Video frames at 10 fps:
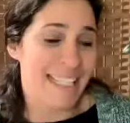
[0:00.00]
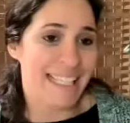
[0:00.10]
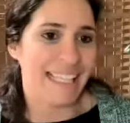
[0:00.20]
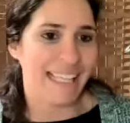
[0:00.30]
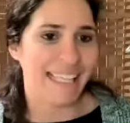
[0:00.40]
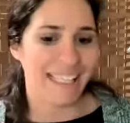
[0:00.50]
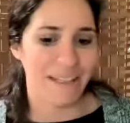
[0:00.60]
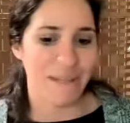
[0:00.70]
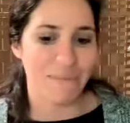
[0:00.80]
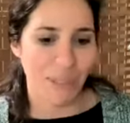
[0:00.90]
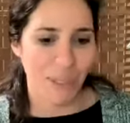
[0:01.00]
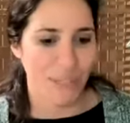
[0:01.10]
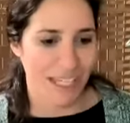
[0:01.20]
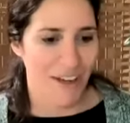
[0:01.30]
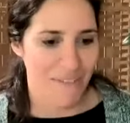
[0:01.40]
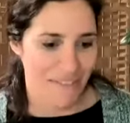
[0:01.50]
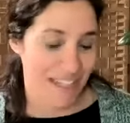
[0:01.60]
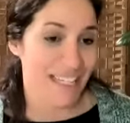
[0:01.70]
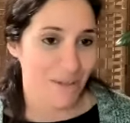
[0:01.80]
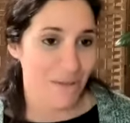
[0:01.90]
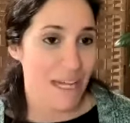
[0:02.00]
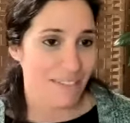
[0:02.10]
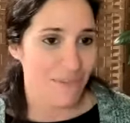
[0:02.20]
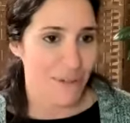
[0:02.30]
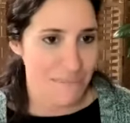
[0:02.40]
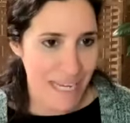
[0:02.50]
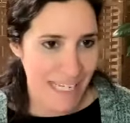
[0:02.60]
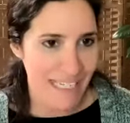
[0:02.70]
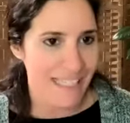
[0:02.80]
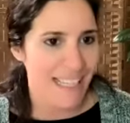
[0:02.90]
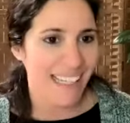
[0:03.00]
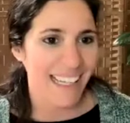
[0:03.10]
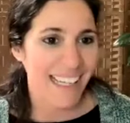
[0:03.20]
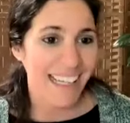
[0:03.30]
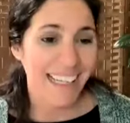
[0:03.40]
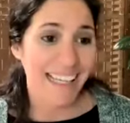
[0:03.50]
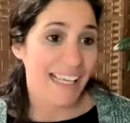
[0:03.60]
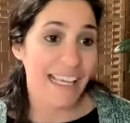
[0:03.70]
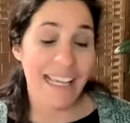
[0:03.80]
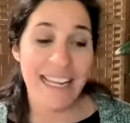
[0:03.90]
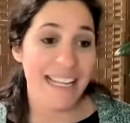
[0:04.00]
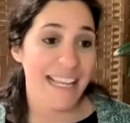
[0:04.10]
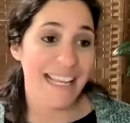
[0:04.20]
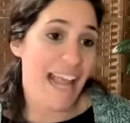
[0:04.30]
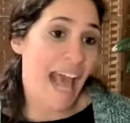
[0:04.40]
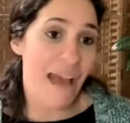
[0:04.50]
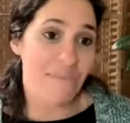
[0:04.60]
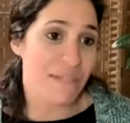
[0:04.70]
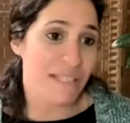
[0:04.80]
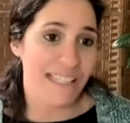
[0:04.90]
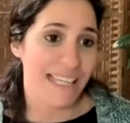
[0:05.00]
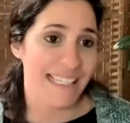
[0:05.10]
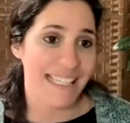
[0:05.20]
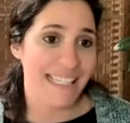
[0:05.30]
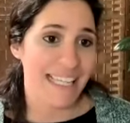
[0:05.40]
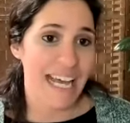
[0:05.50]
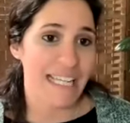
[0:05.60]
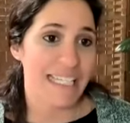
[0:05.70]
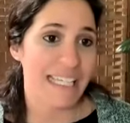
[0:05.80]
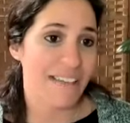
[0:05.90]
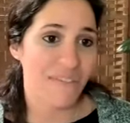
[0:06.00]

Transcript: the beauty of it as well. For me, is like it happens. It's not